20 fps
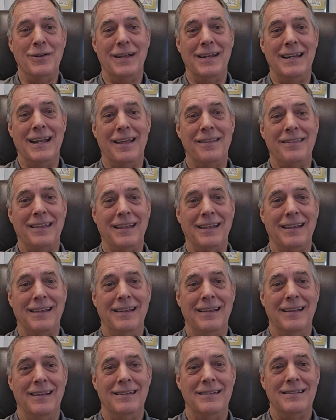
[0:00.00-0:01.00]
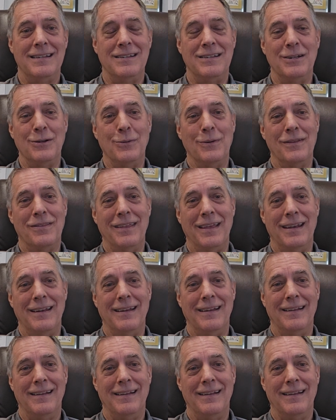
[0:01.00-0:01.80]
who had nothing to do with it.